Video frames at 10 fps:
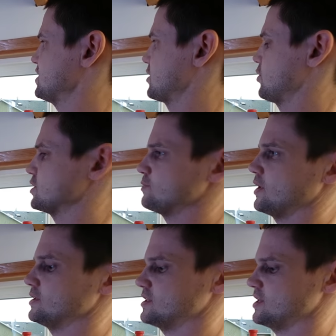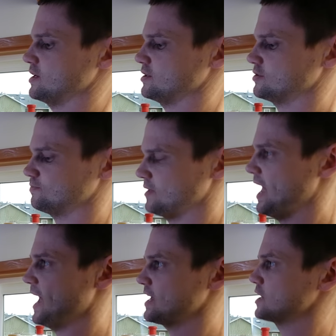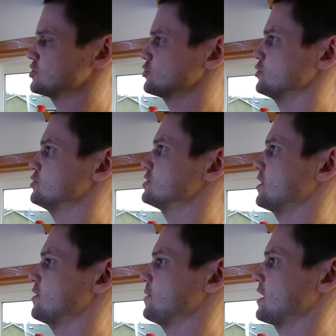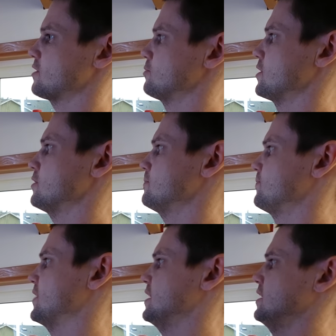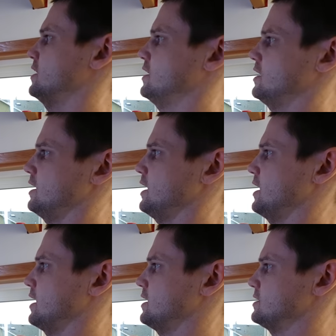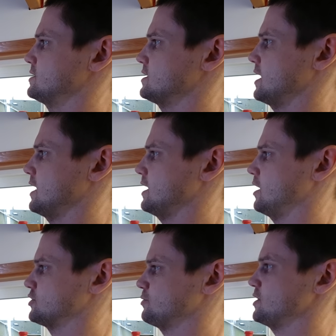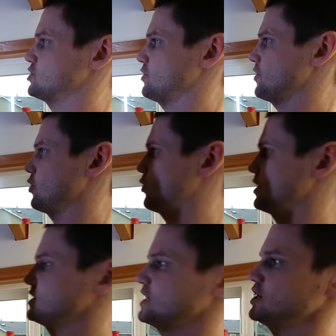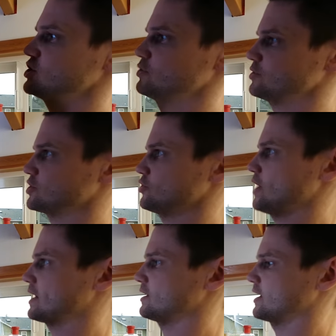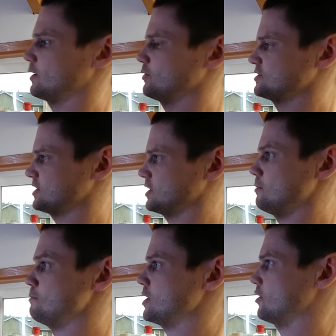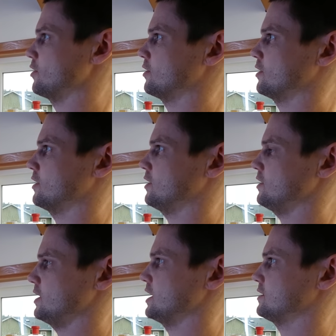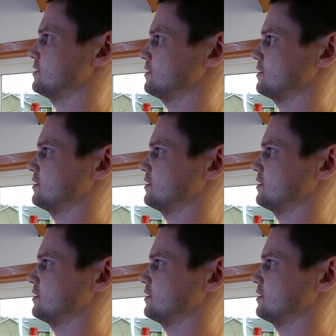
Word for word: that correspond to the hanging screws on the back of the mirror. And I also made sure that the orientation was correct, like I wasn't gonna mirror it.